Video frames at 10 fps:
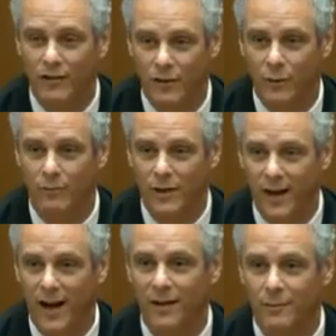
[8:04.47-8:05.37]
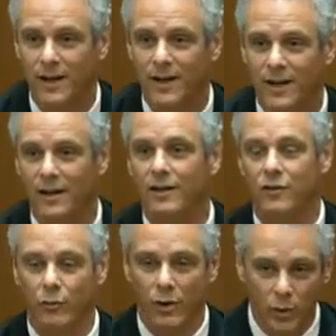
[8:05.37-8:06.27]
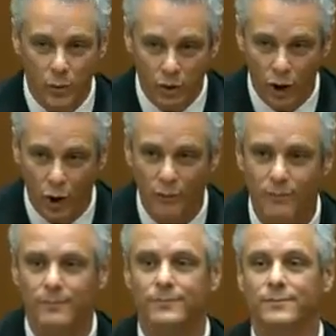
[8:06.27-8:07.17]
or had someone be documenting. This way we would know.